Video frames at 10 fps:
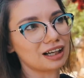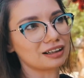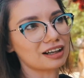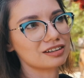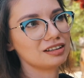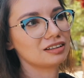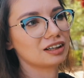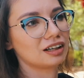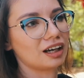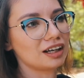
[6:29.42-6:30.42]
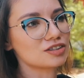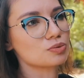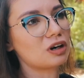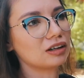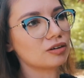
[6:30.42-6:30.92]
and I think it's
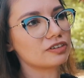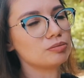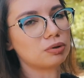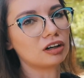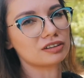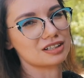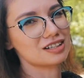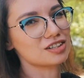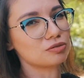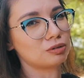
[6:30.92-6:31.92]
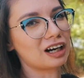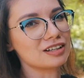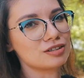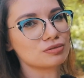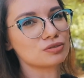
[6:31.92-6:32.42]
one of the bonuses of
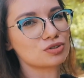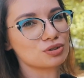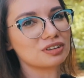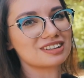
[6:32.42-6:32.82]
why zoos should